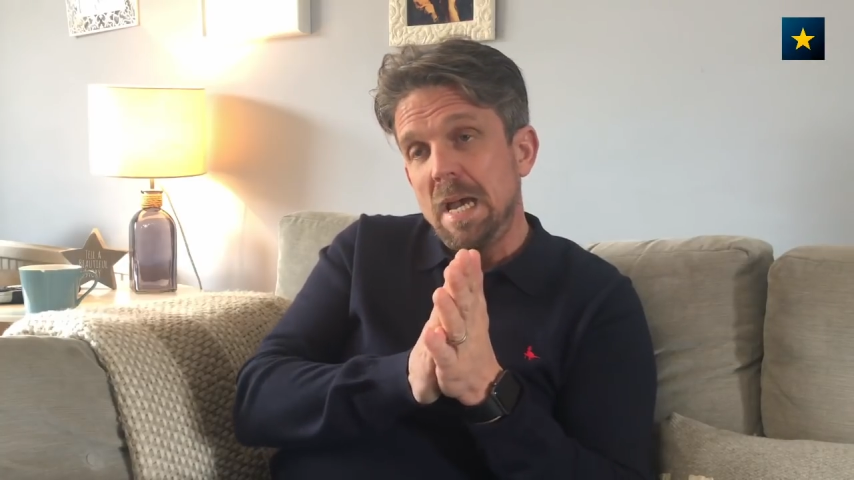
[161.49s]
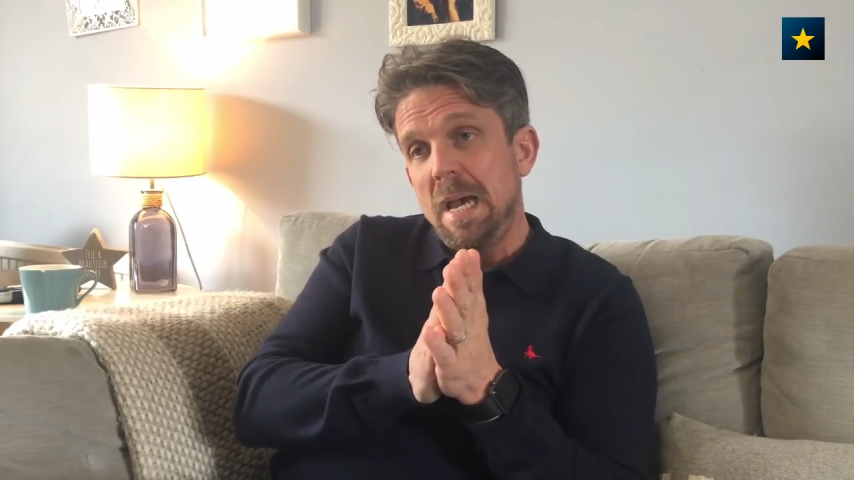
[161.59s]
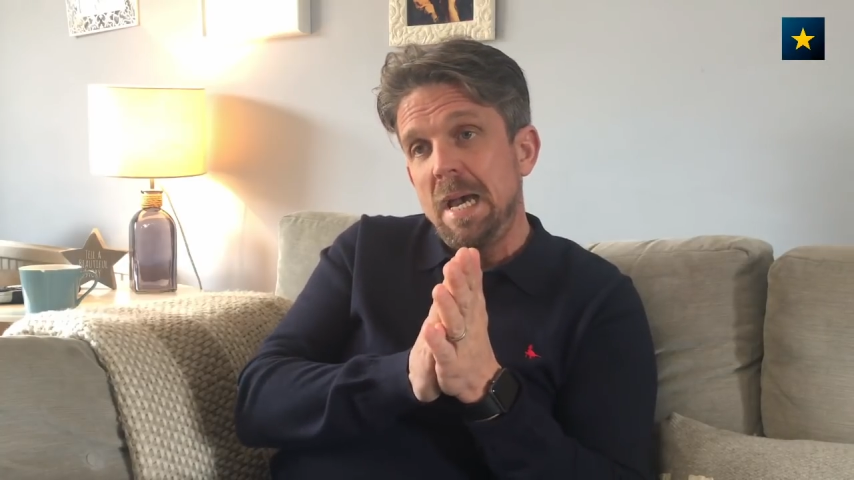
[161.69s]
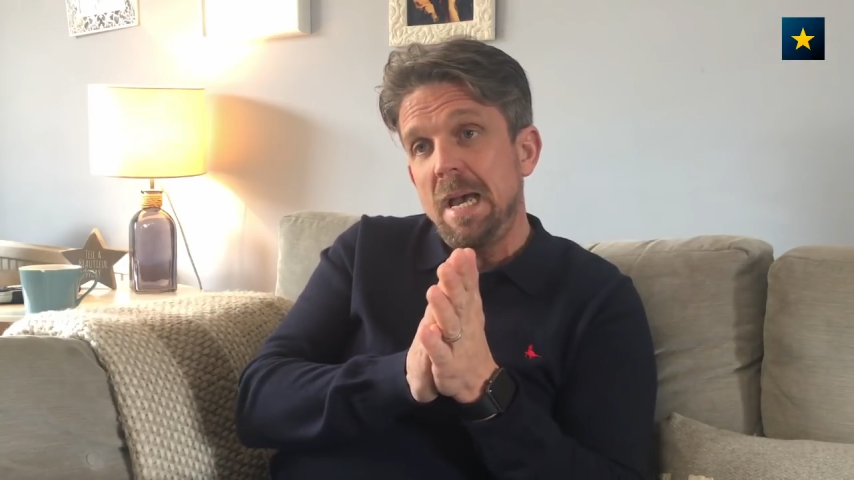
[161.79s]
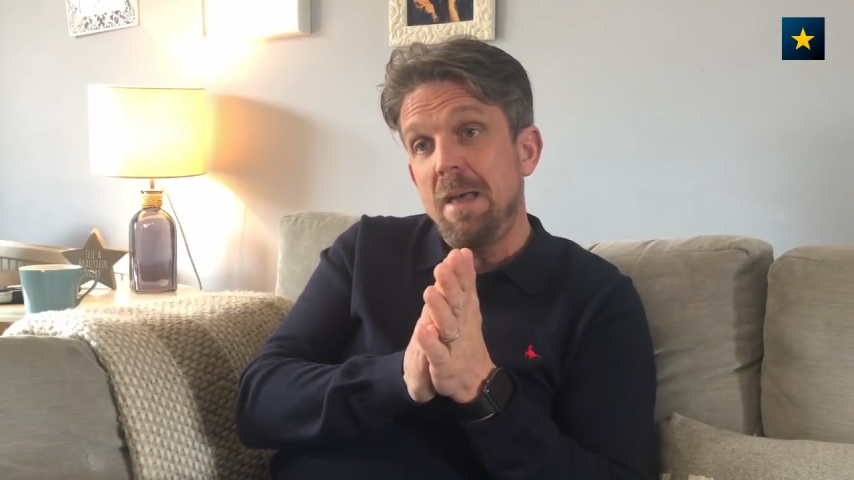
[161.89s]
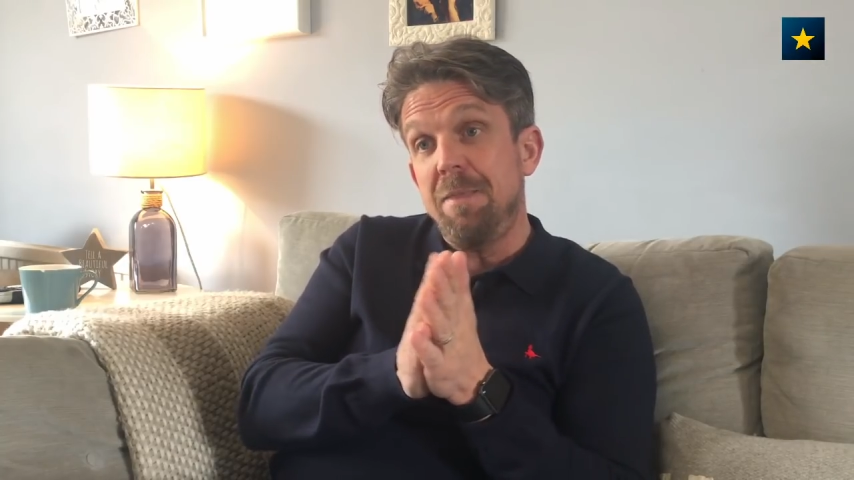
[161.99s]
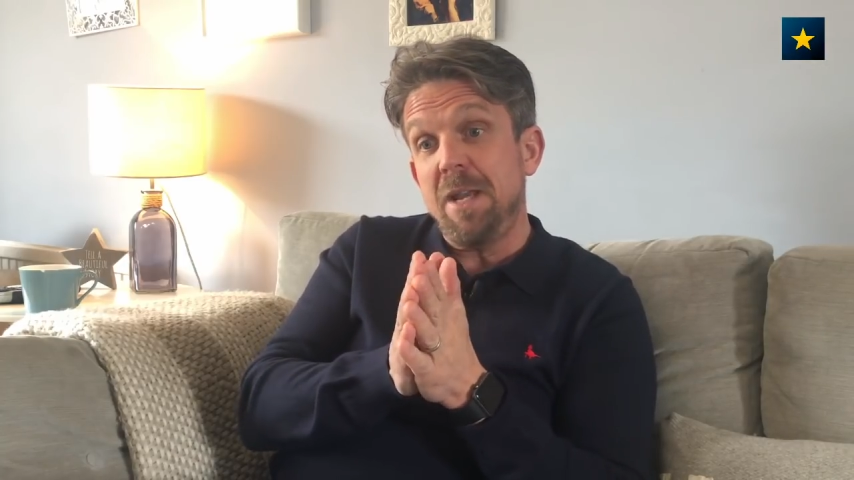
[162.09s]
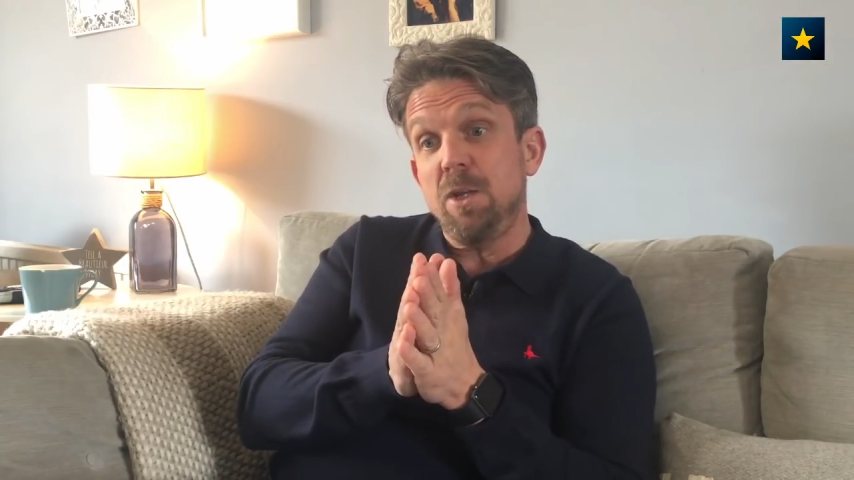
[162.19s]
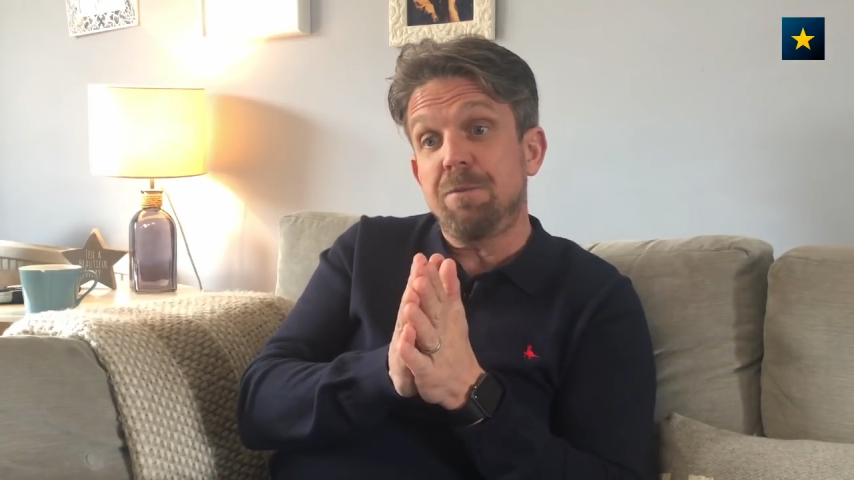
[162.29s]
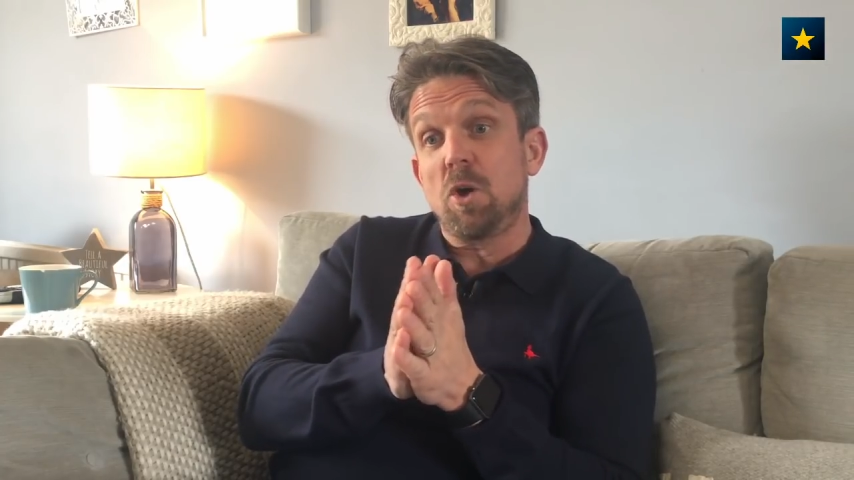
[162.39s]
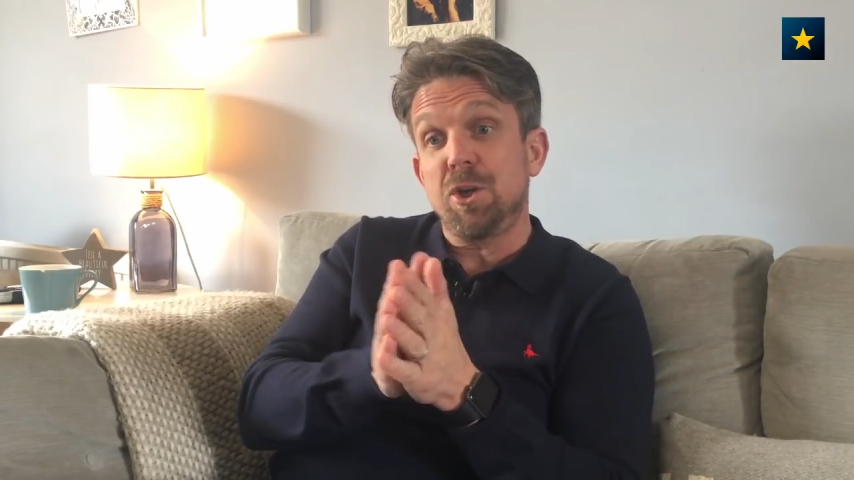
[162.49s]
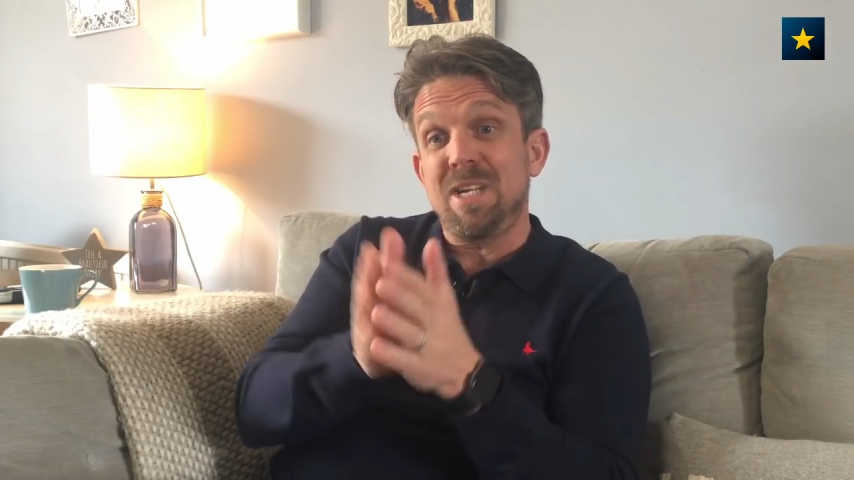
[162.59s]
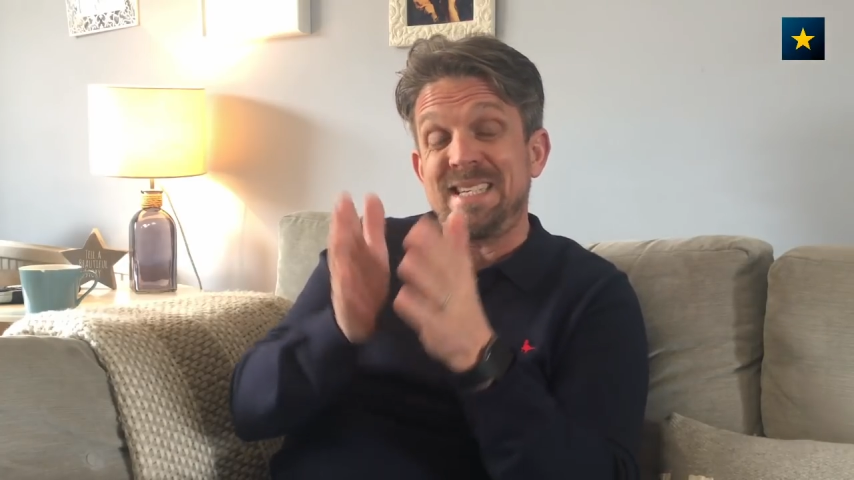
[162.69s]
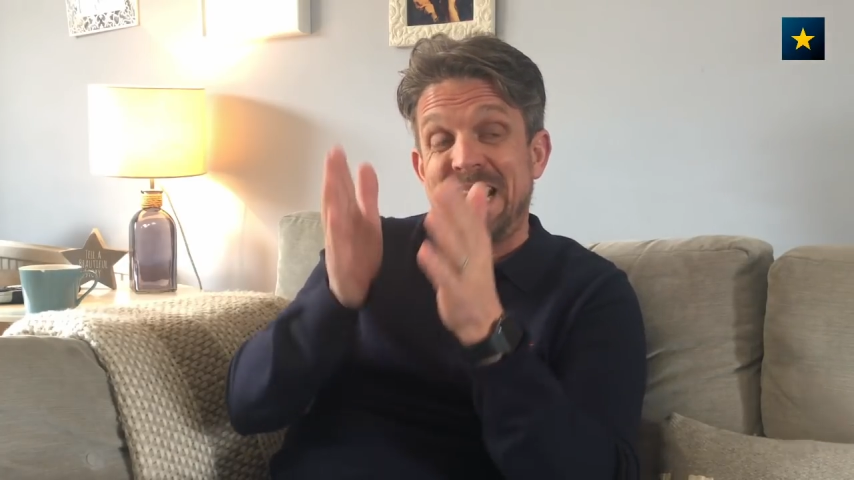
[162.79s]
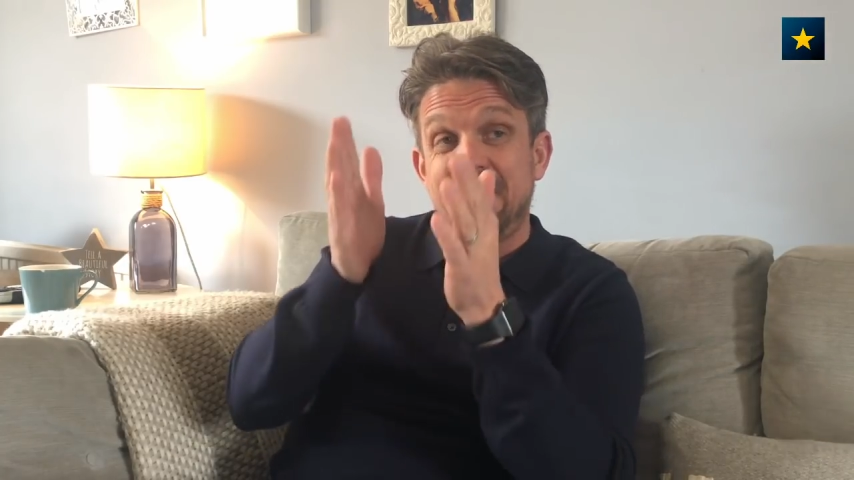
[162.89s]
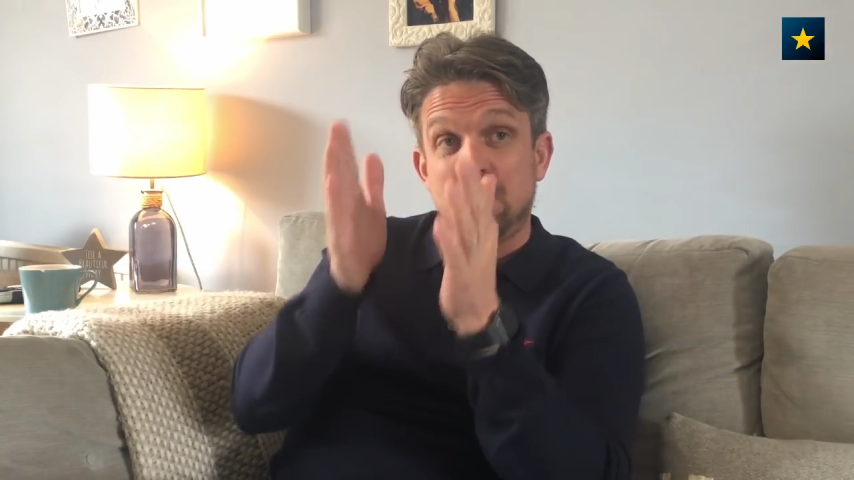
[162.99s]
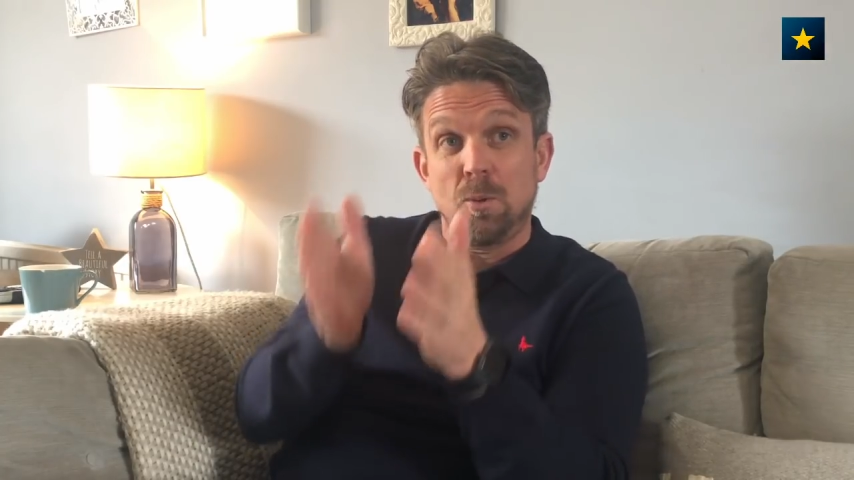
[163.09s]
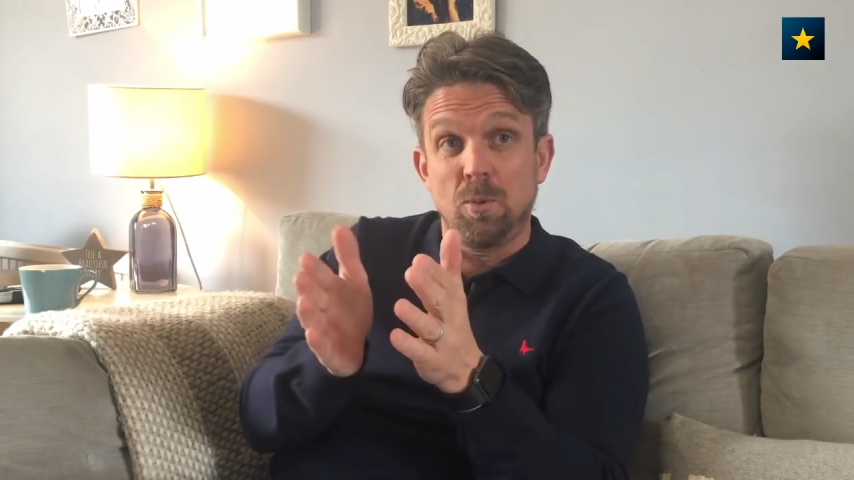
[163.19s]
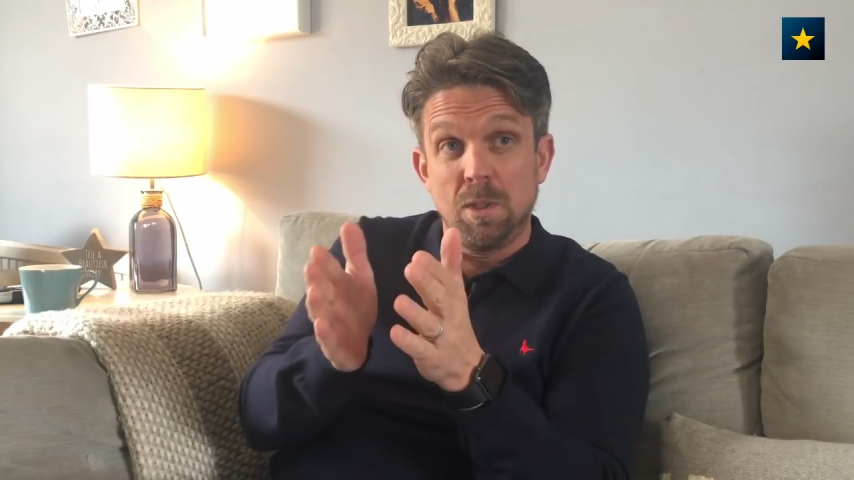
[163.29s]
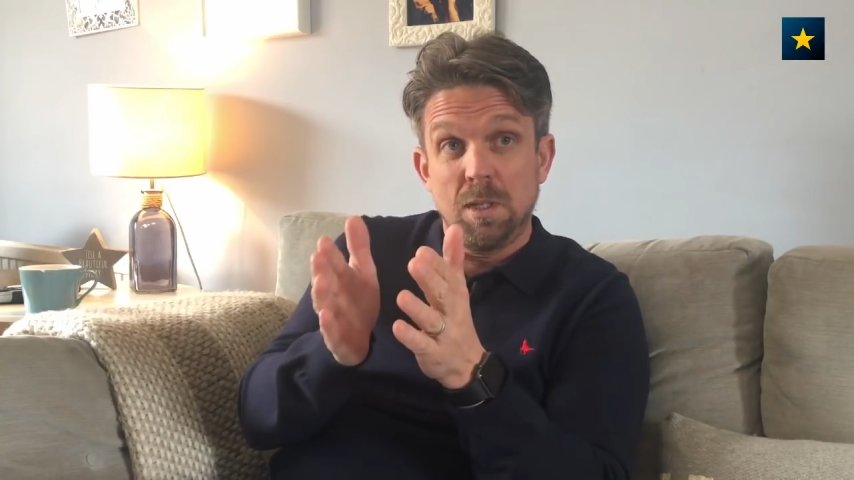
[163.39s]
Uh, then you've got your
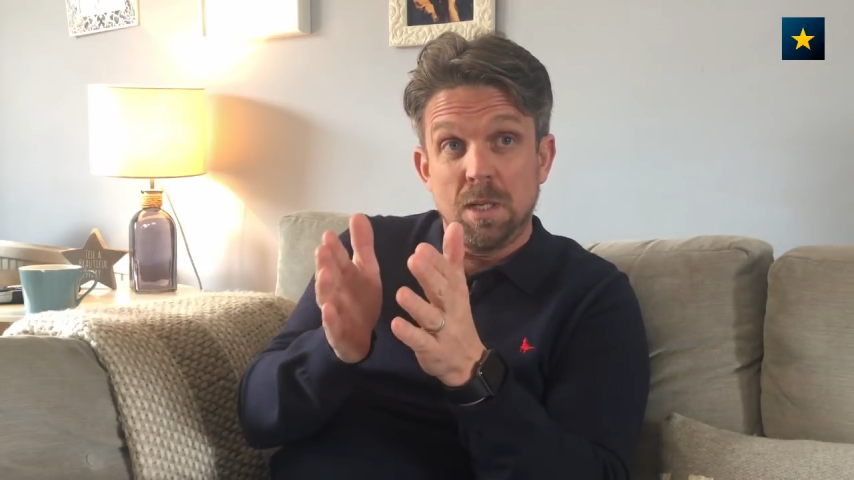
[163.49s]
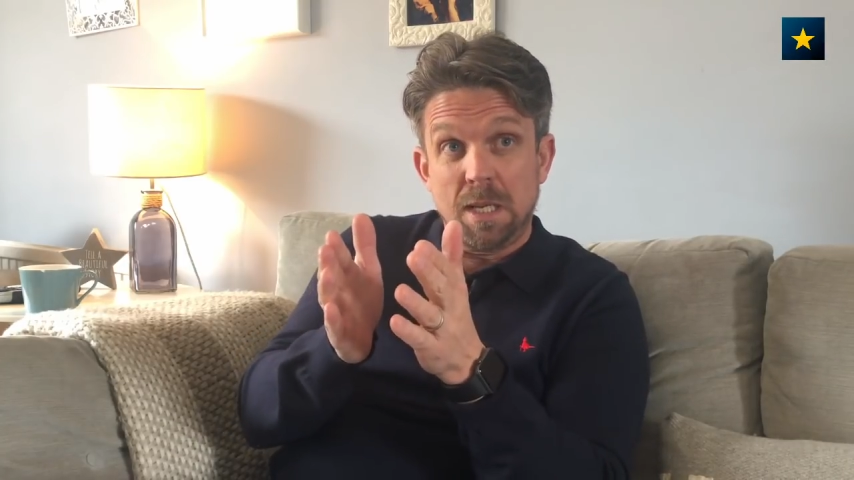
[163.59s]
technical